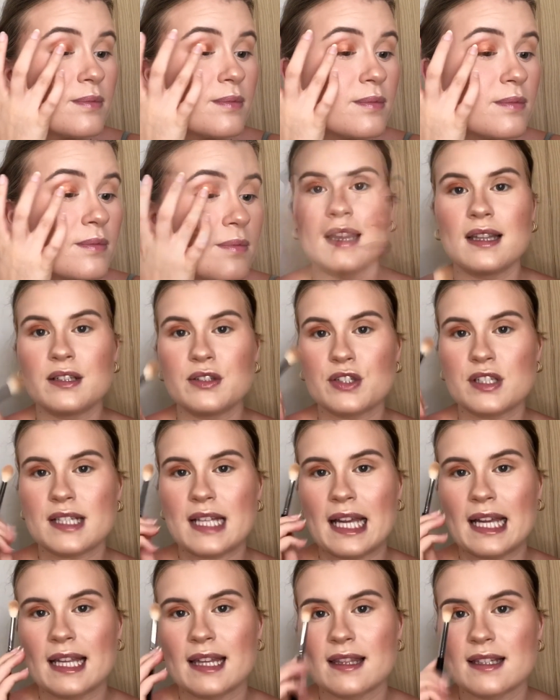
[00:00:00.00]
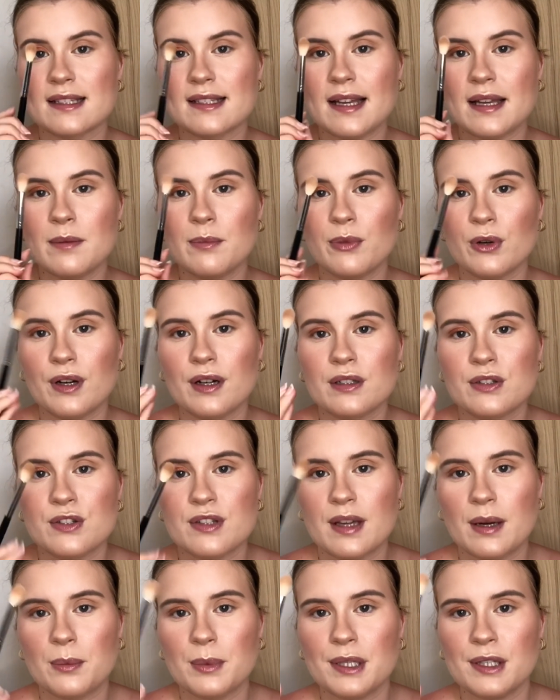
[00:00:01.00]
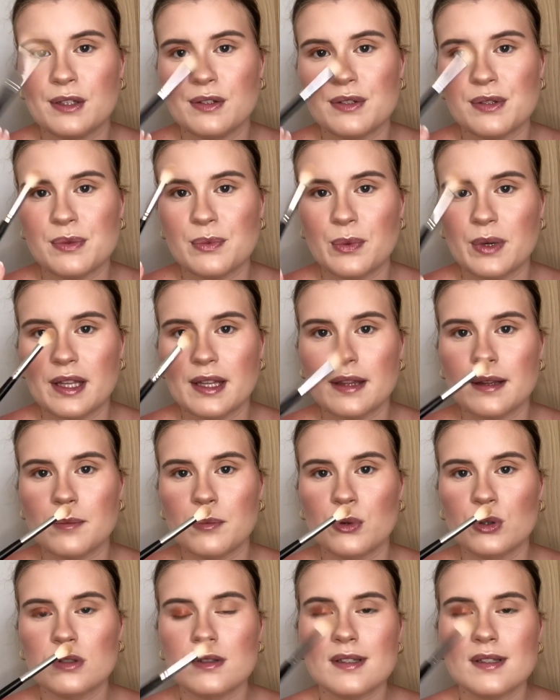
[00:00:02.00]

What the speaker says: And then just taking the same brush that we use with bronzer,